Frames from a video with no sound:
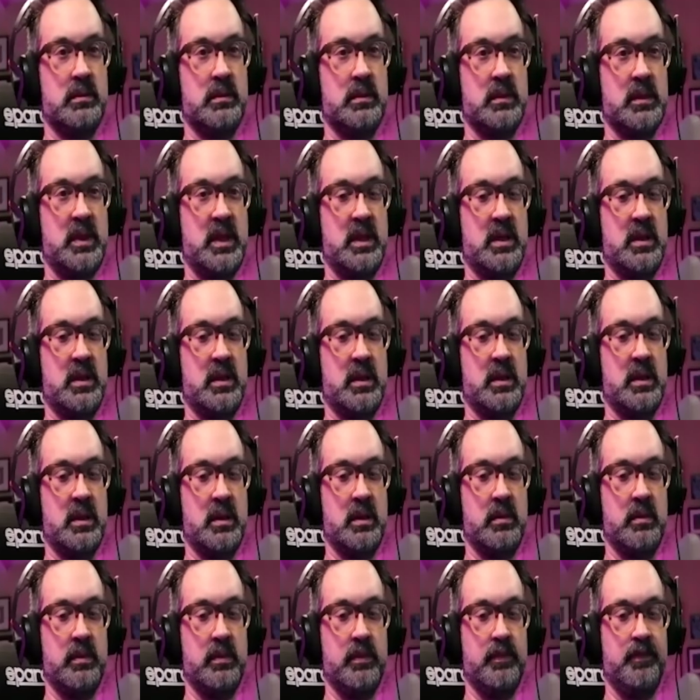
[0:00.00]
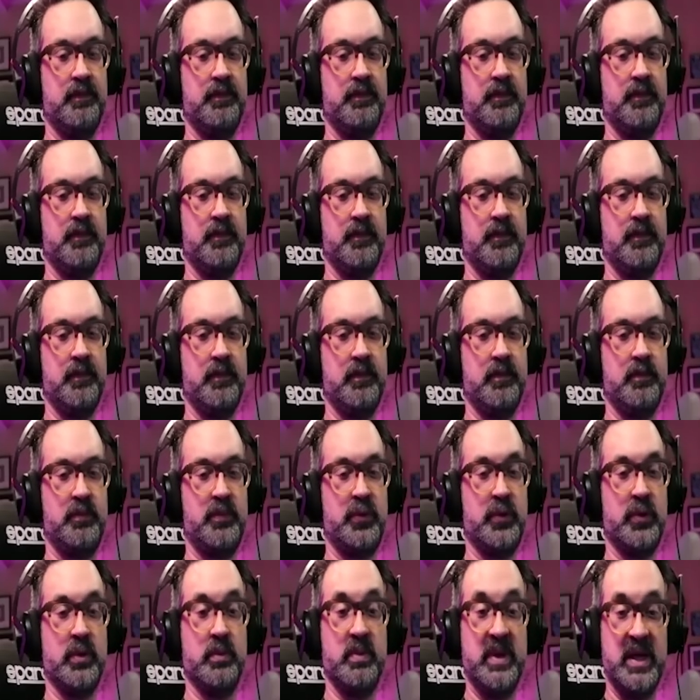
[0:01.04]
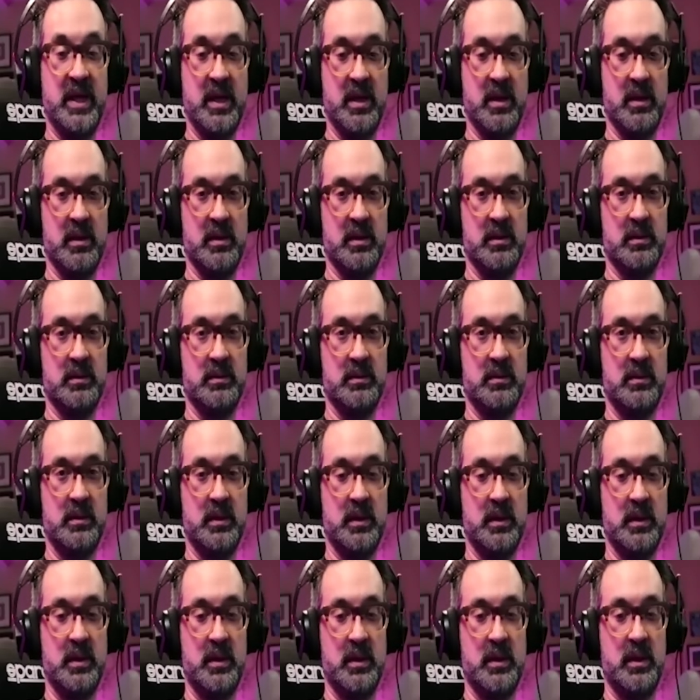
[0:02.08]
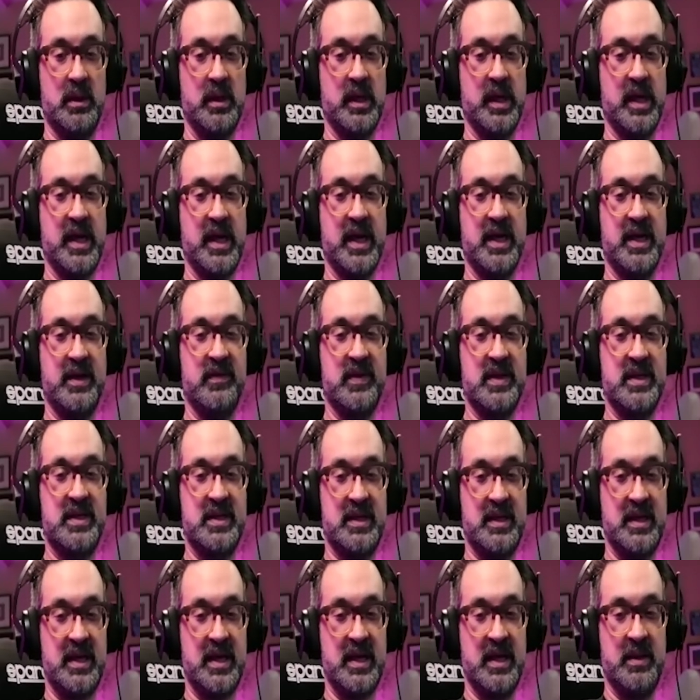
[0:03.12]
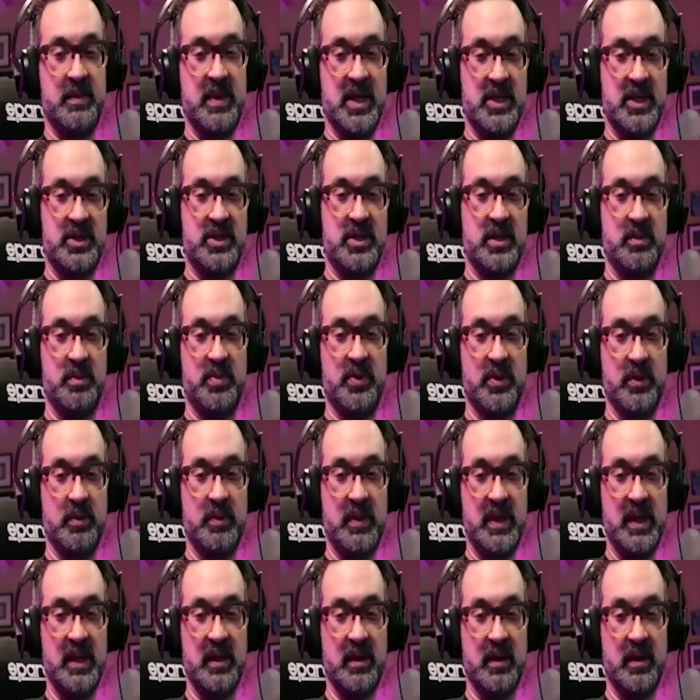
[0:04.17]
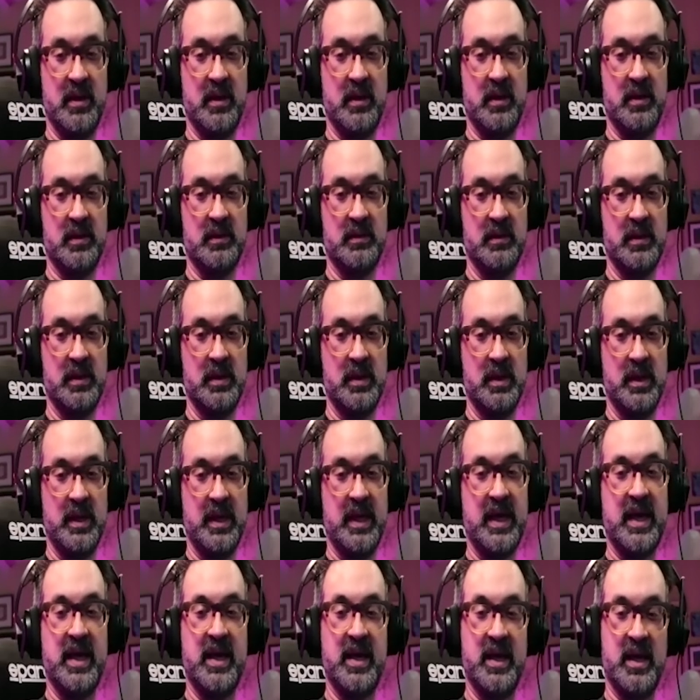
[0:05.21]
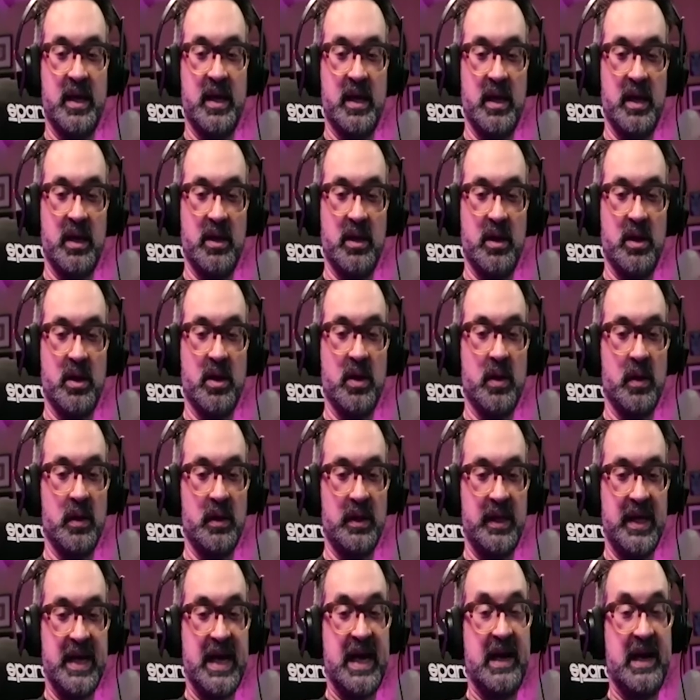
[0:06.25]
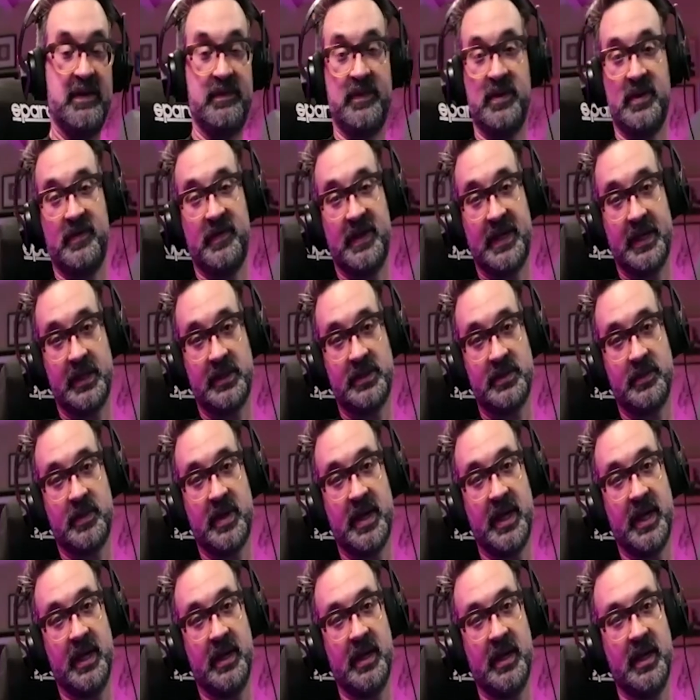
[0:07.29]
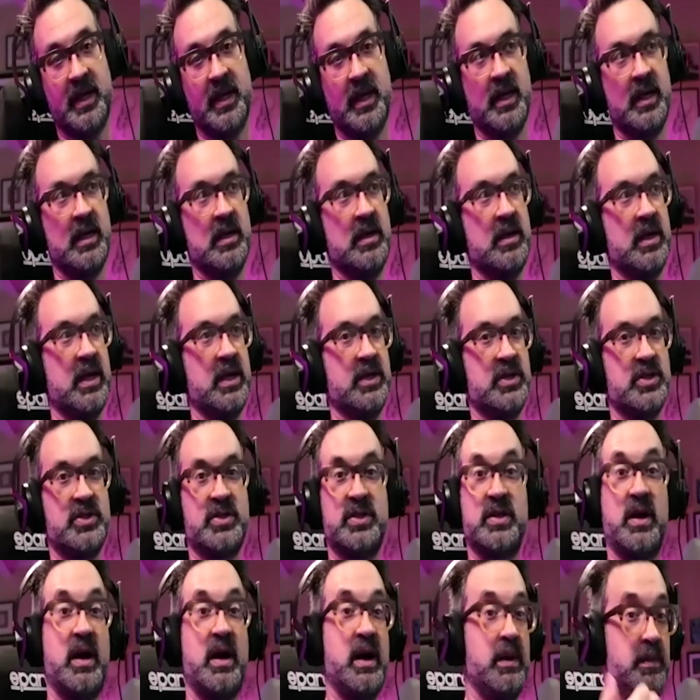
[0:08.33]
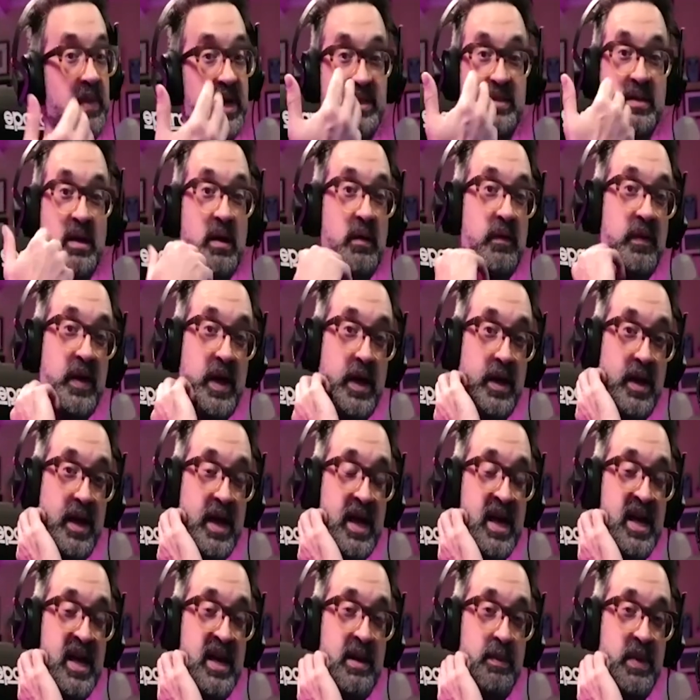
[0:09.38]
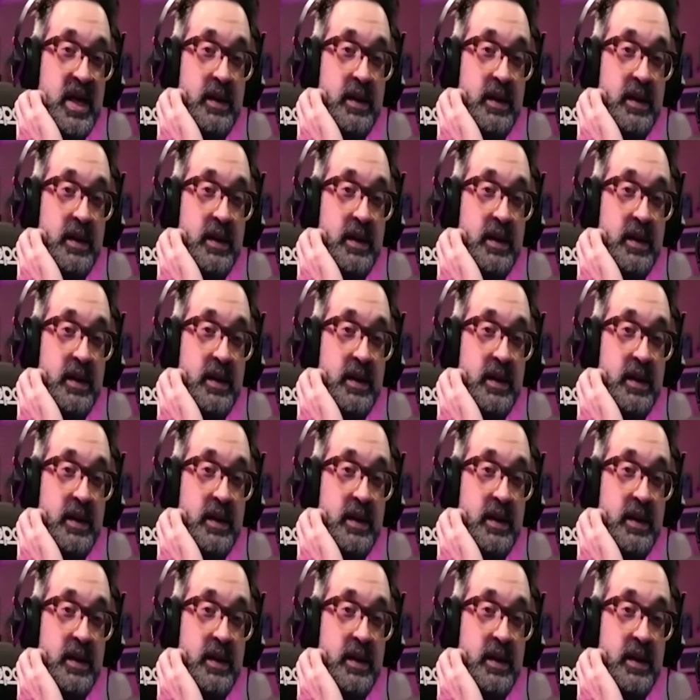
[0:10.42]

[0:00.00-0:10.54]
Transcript: um, Premiere, and I even did animation in Premiere and early After Effects, right? And I just taught myself how to animate.